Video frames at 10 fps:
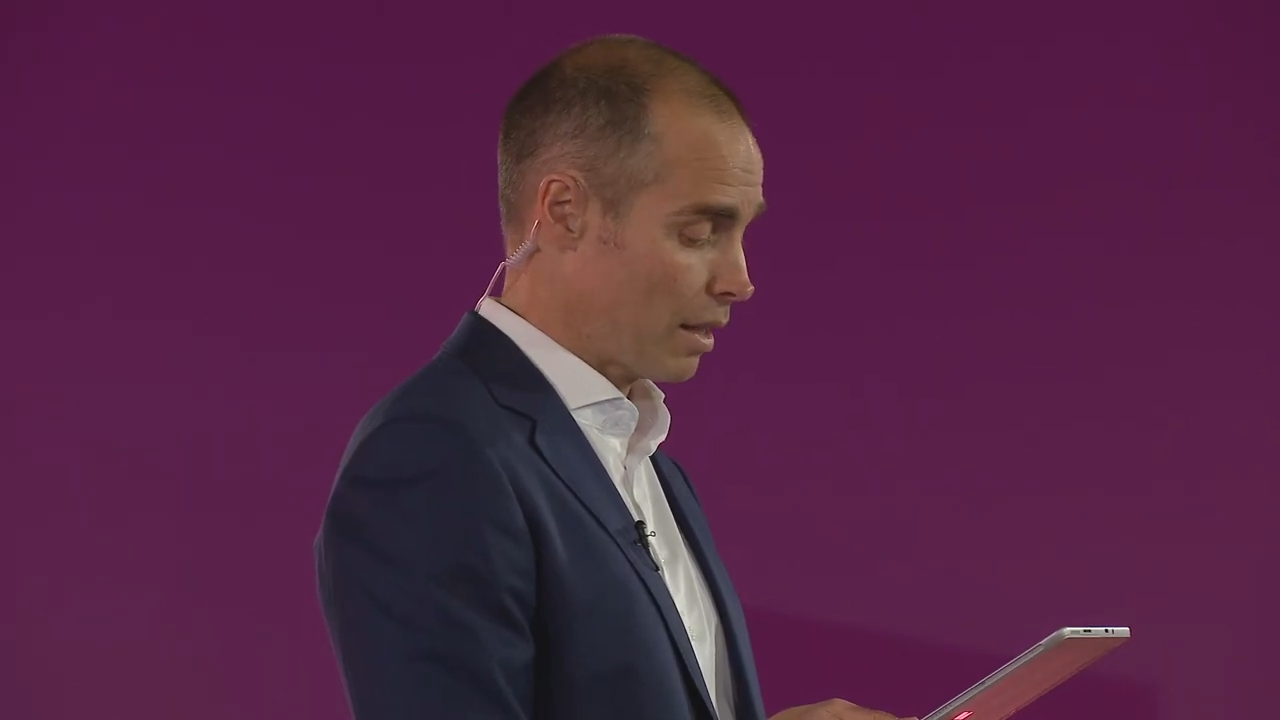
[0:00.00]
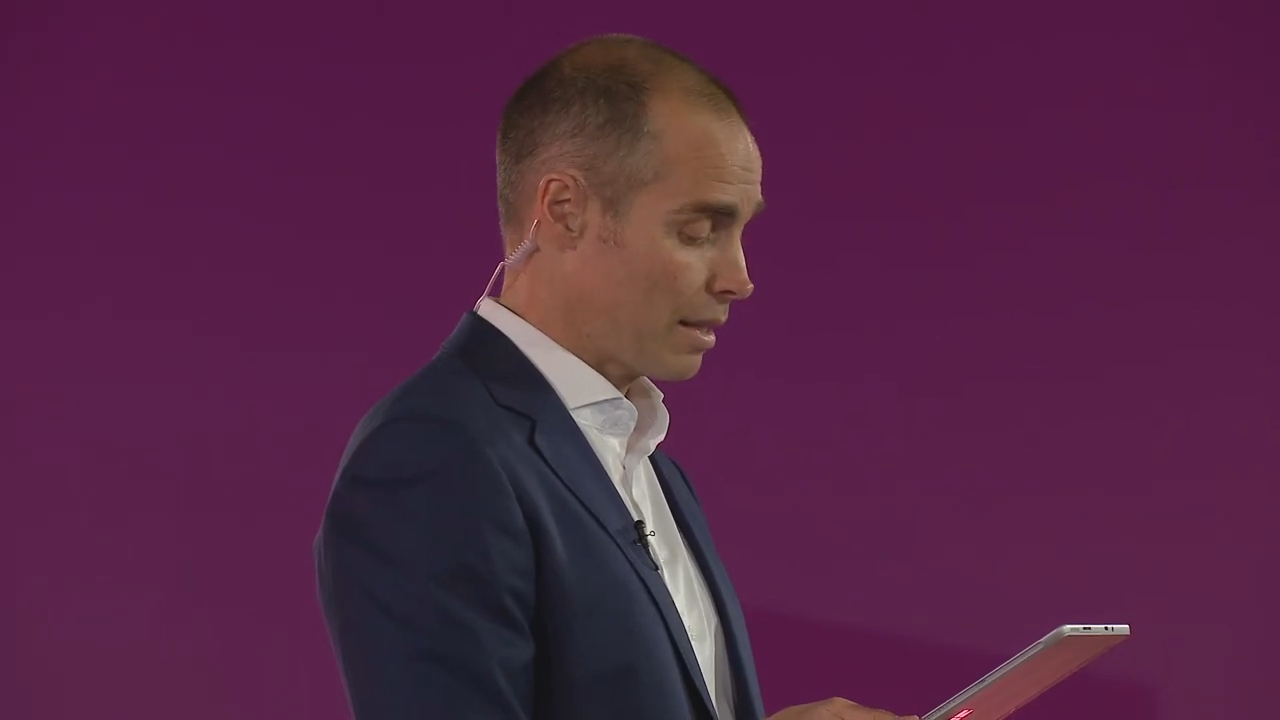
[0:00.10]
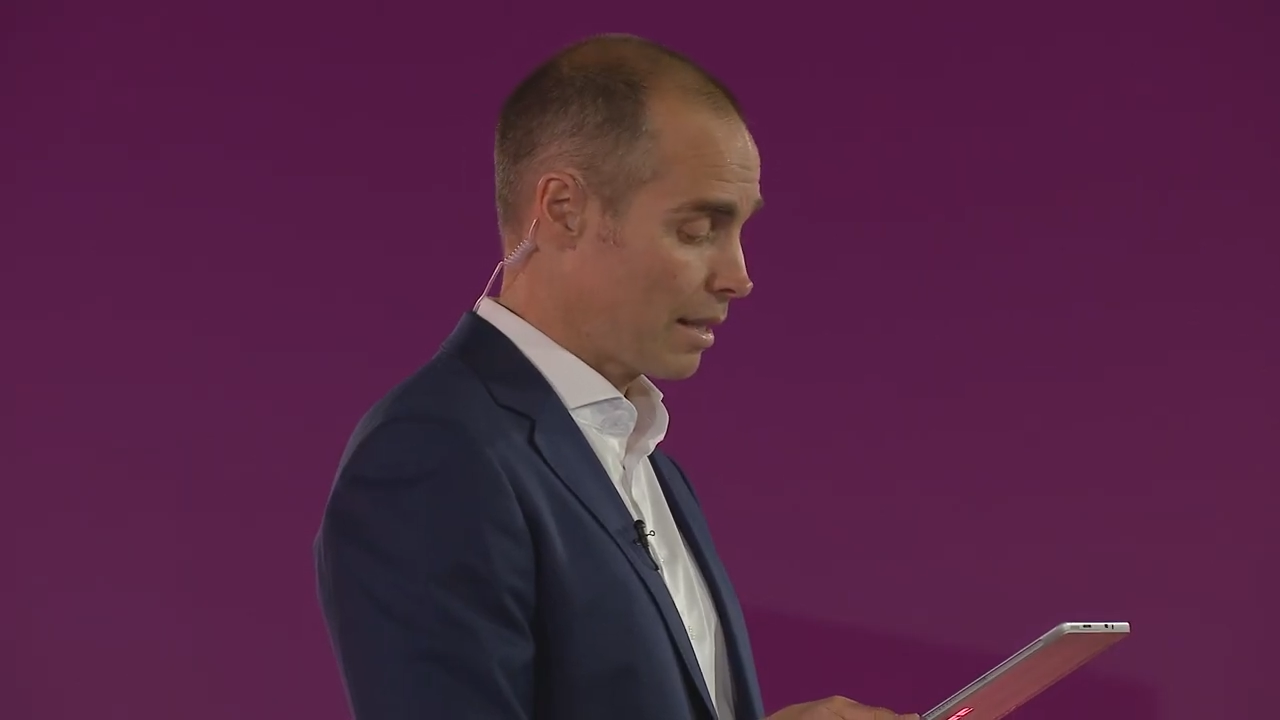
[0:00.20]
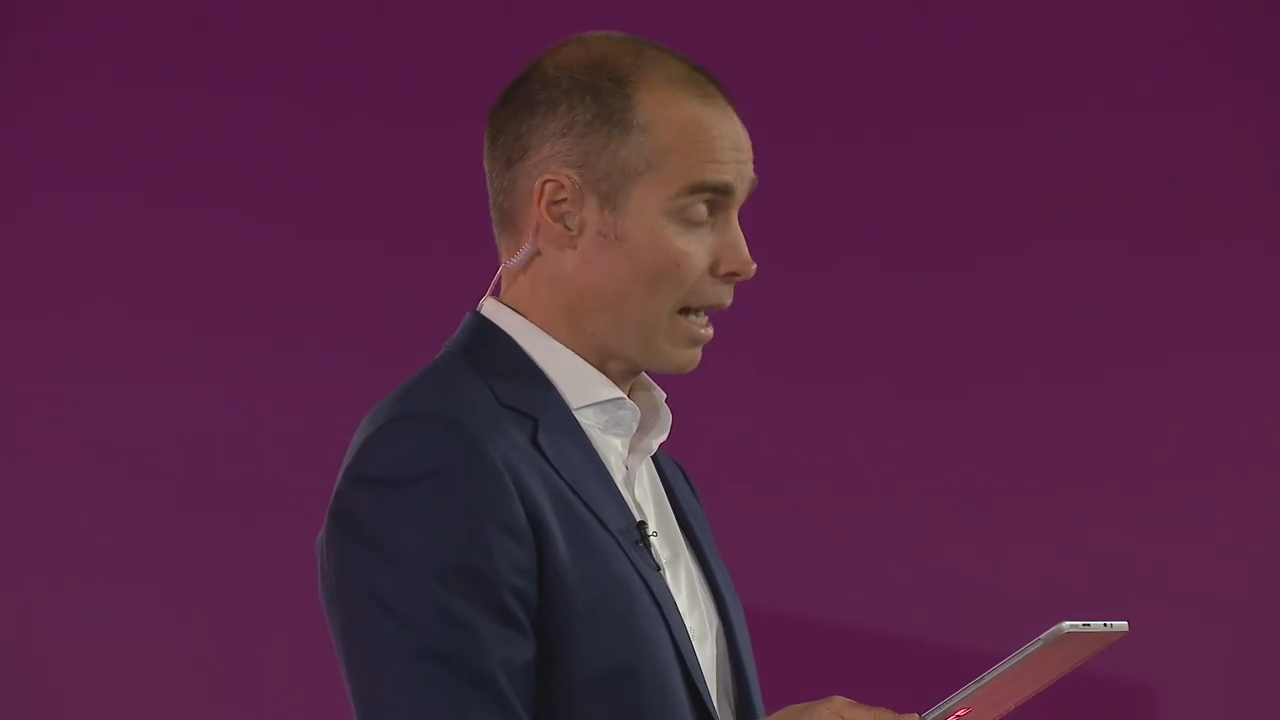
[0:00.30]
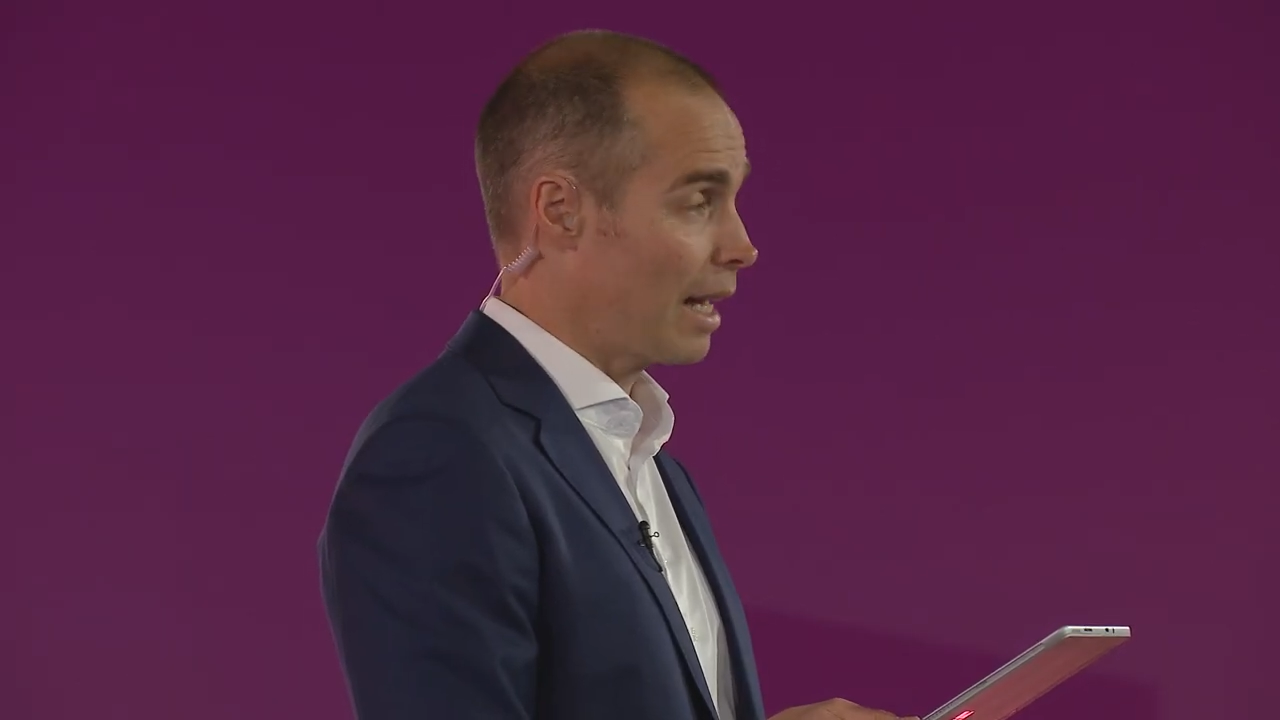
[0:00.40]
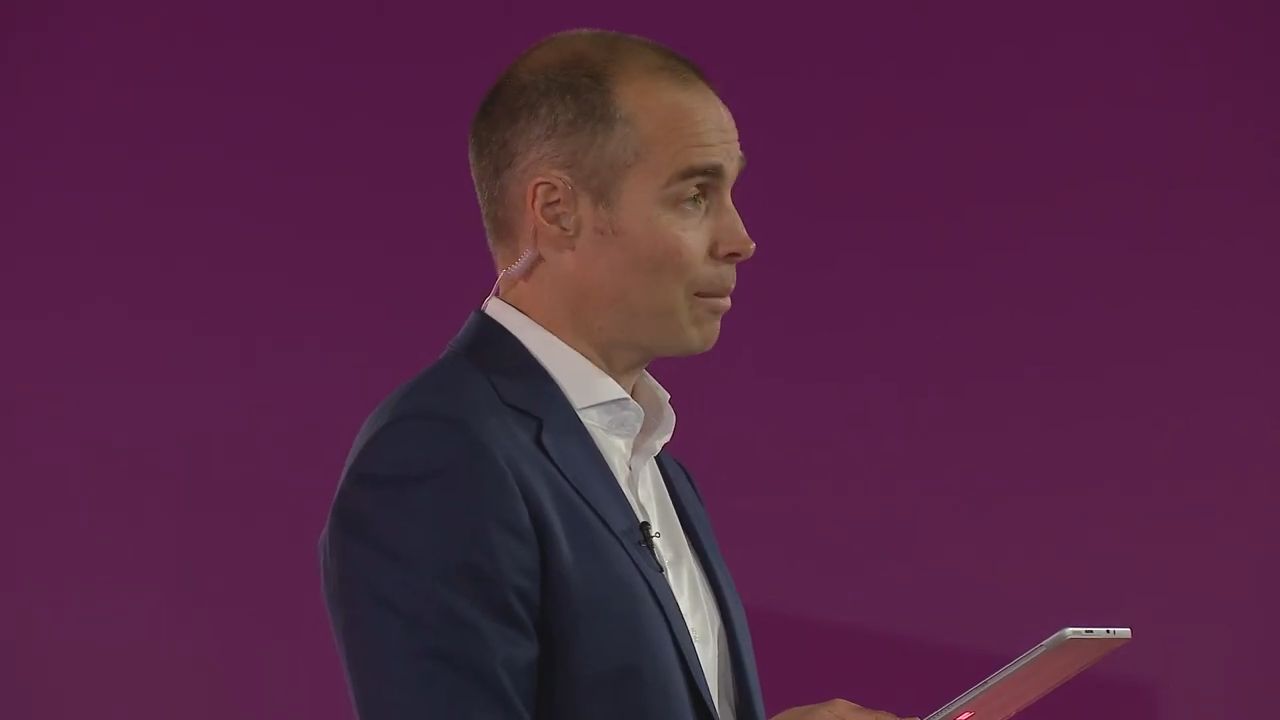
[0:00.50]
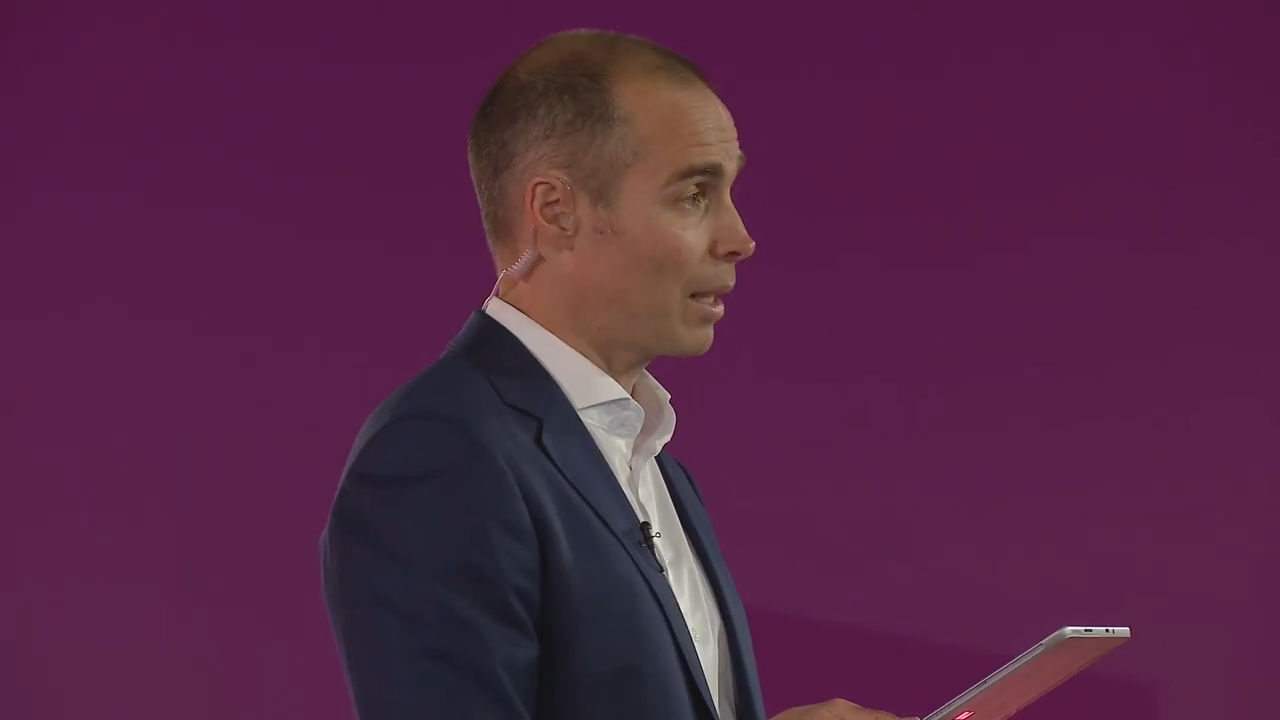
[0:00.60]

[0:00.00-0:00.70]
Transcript: It's Kelly